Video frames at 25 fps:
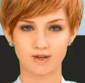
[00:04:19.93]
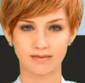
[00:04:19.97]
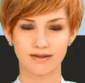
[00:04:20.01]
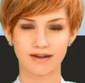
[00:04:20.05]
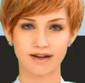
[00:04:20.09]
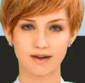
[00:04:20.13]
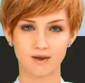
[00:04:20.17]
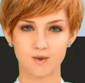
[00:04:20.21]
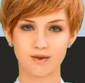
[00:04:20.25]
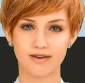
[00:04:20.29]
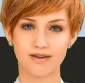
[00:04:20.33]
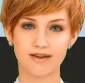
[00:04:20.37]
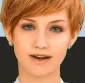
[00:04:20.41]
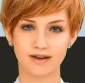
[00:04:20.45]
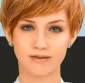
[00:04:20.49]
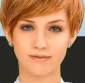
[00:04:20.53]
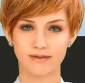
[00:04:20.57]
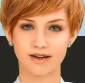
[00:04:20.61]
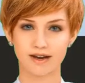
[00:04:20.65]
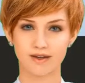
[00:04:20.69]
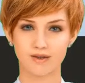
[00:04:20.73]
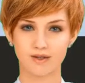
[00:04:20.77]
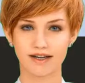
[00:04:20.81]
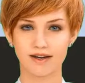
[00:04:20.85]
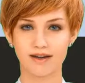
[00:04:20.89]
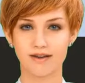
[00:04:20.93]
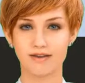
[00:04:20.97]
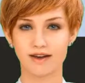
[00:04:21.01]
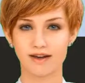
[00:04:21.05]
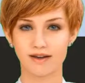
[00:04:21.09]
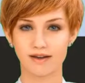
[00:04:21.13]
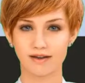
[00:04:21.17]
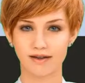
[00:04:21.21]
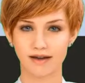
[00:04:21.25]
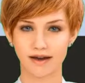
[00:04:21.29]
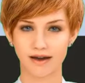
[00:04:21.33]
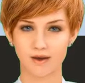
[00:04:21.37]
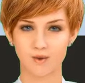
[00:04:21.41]
and white
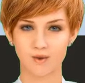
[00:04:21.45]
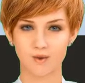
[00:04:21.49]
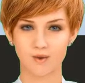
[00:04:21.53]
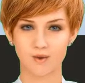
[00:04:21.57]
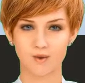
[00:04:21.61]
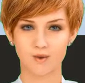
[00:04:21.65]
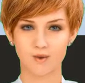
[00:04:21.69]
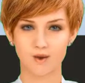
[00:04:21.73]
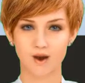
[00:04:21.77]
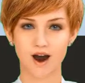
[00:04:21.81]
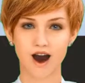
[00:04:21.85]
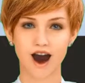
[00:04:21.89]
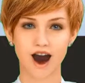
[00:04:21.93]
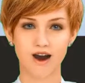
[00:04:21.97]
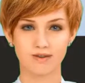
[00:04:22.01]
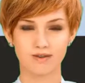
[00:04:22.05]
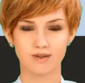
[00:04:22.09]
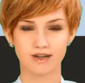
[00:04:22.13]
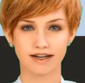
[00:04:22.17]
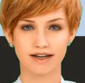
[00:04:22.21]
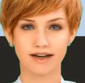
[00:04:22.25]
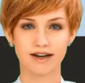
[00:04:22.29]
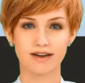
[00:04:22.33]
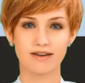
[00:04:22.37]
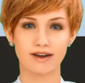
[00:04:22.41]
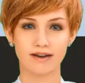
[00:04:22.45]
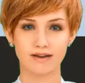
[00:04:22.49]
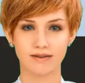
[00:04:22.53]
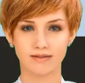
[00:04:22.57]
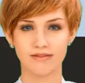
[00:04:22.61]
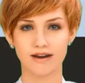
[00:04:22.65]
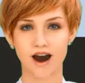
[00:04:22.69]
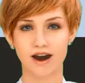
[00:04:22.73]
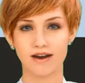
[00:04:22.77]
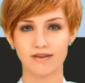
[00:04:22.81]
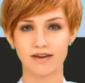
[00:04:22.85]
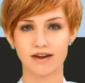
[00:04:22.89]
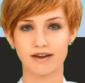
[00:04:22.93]
material. Let's do a
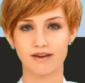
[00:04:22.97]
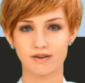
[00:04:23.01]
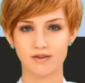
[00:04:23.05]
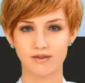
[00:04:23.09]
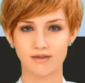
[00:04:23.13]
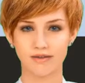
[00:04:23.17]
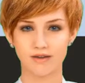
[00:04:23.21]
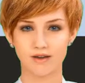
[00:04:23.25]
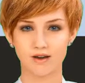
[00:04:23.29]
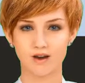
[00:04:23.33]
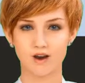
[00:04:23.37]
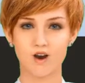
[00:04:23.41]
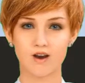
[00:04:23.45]
for loop.